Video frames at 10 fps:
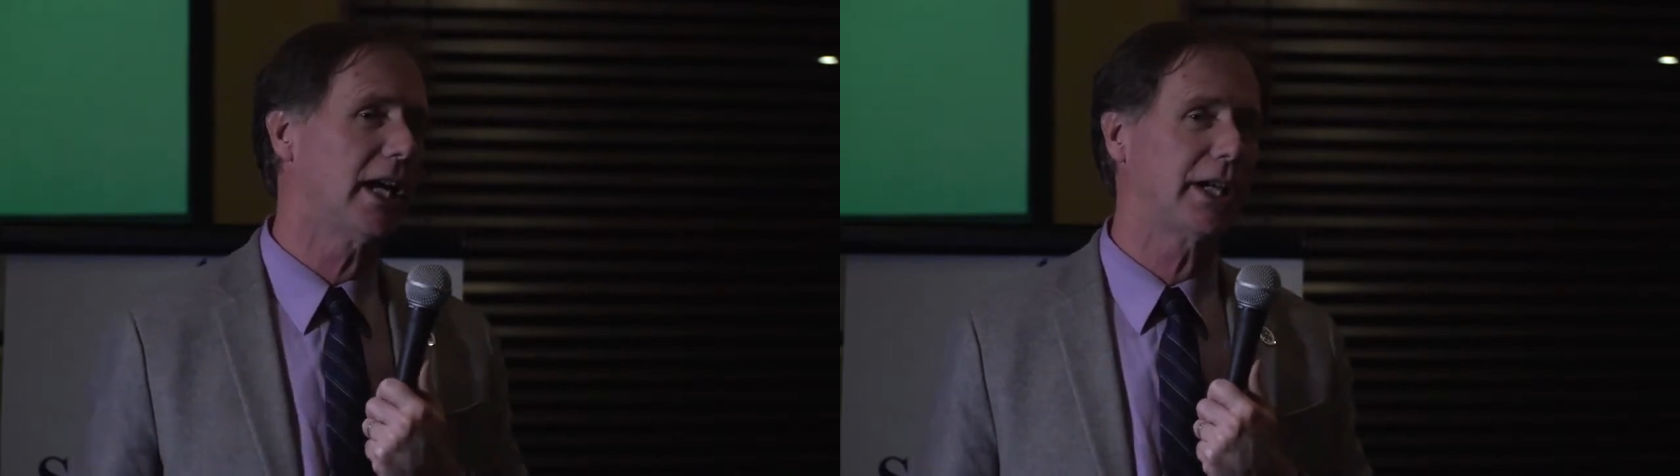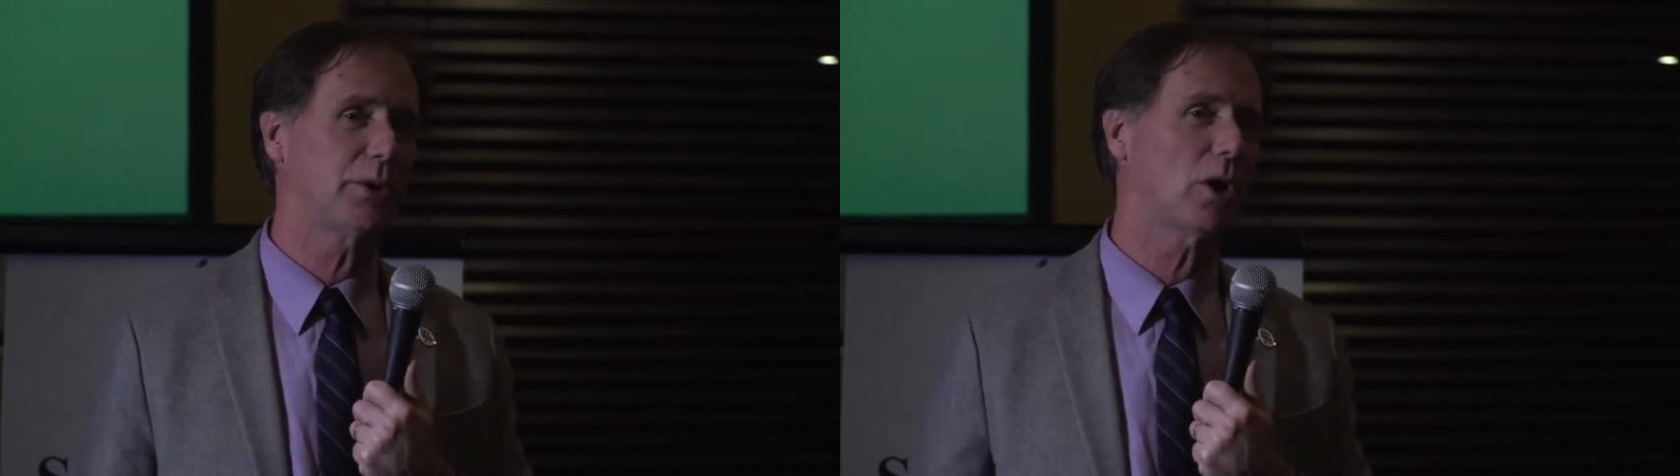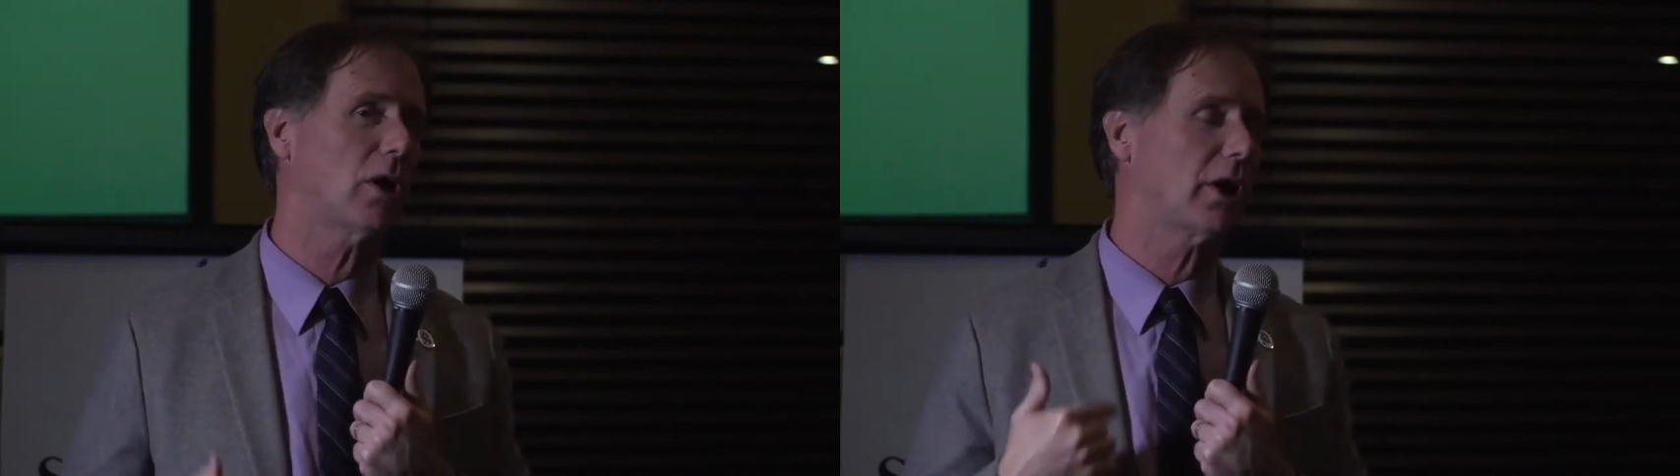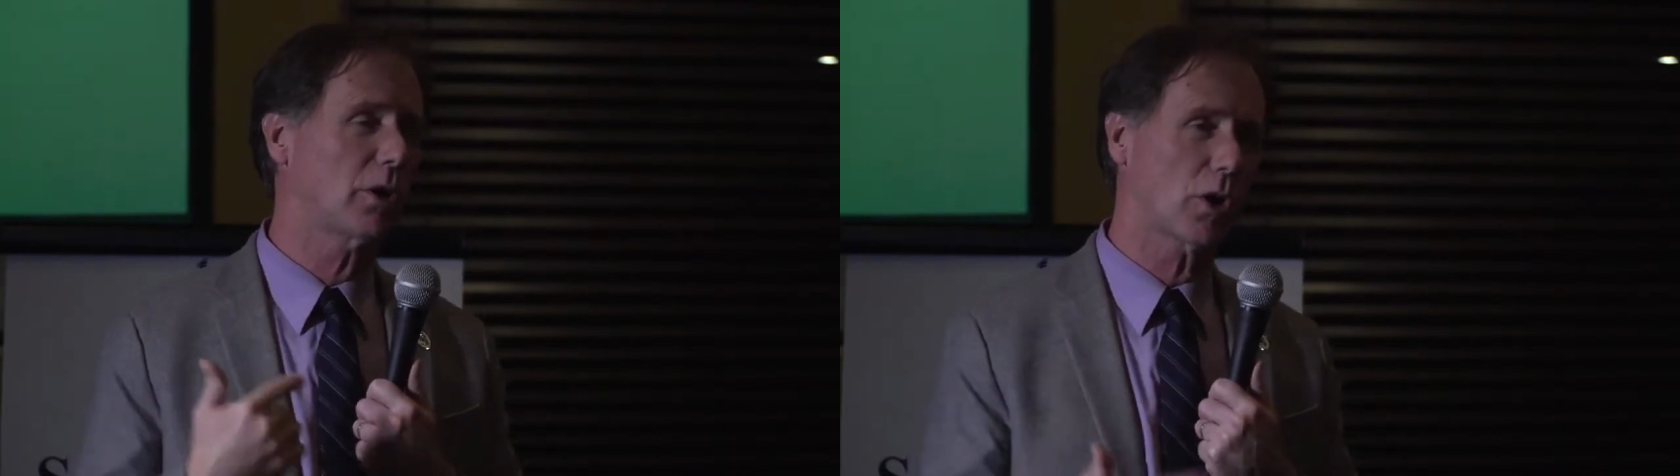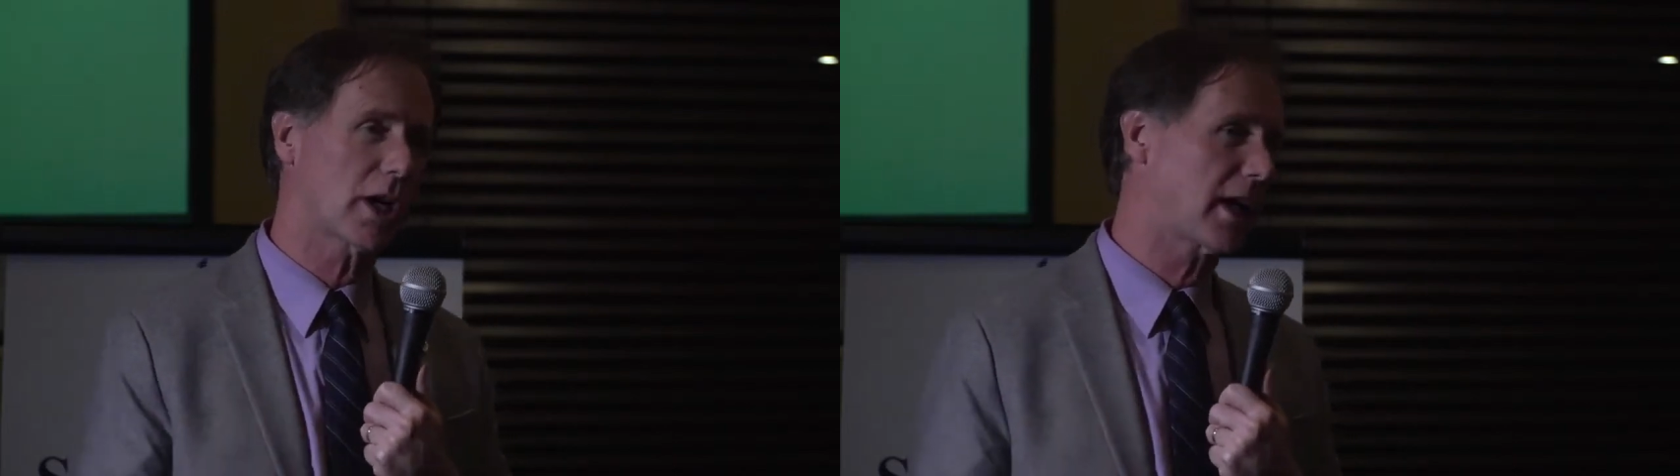and you all
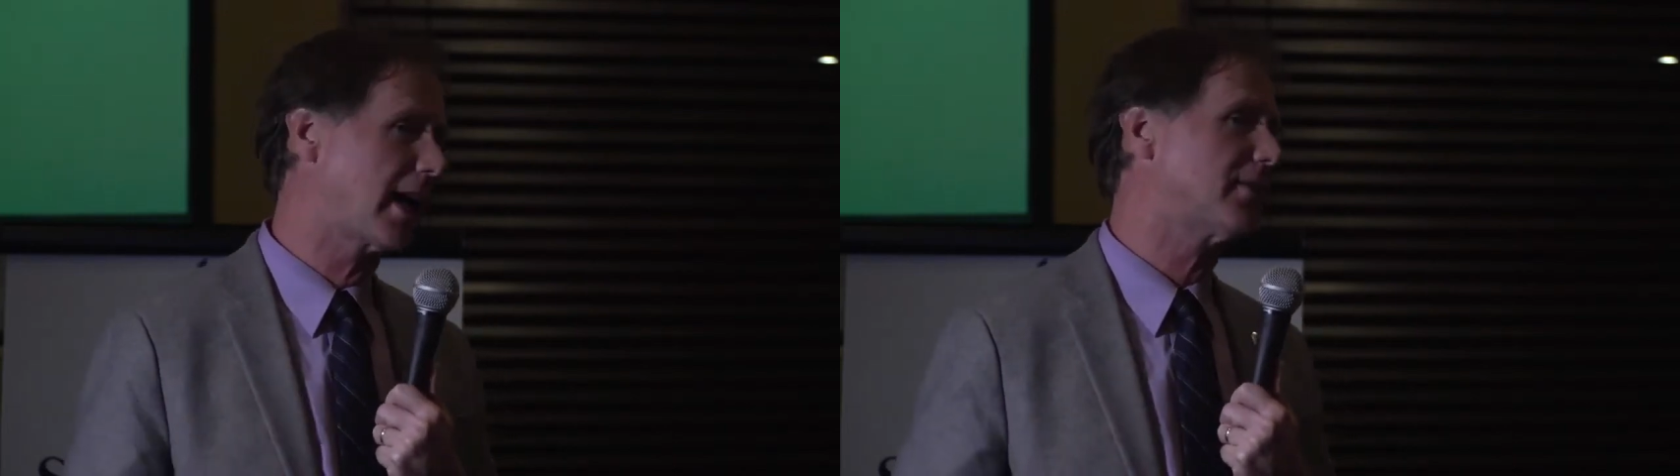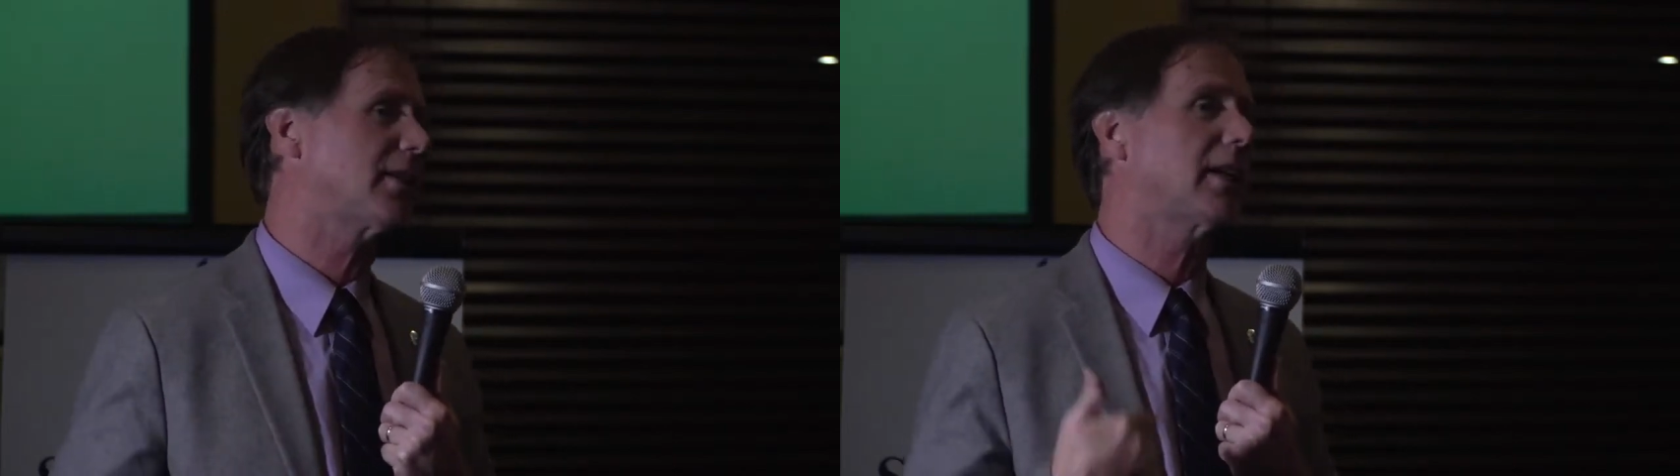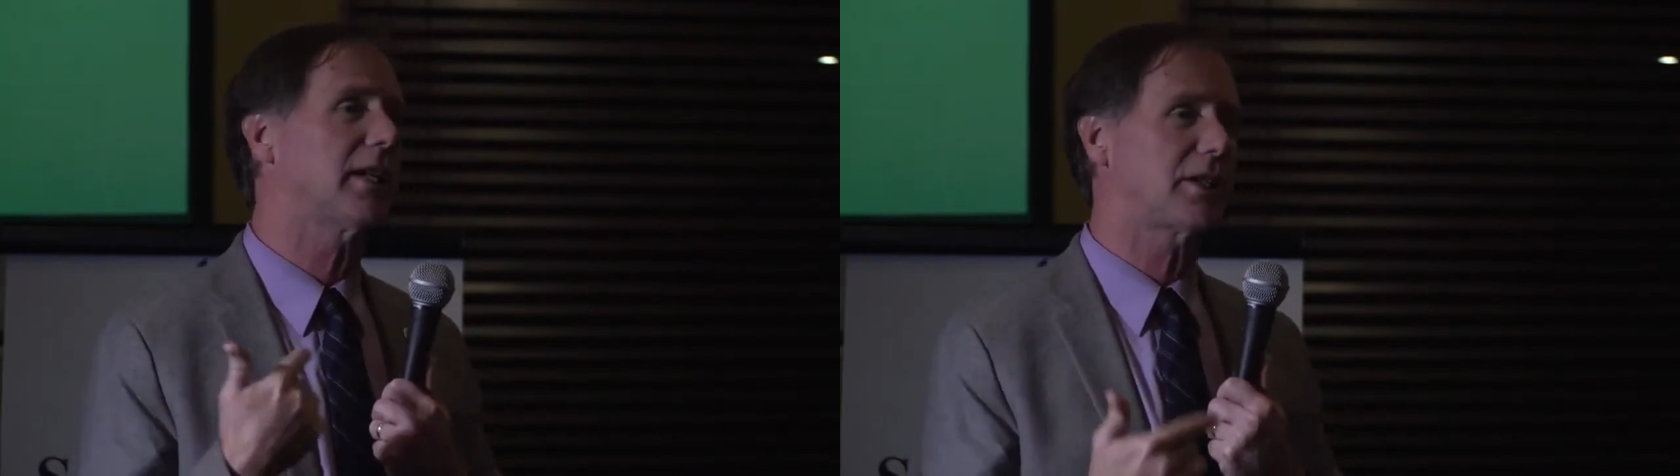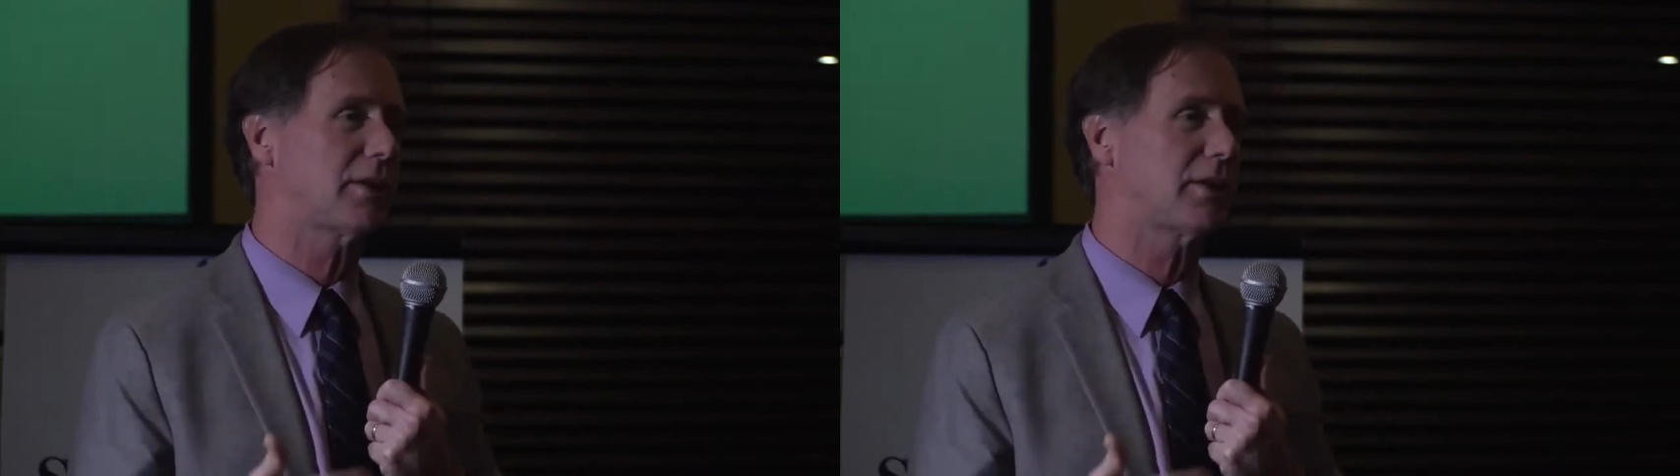aren't organizing and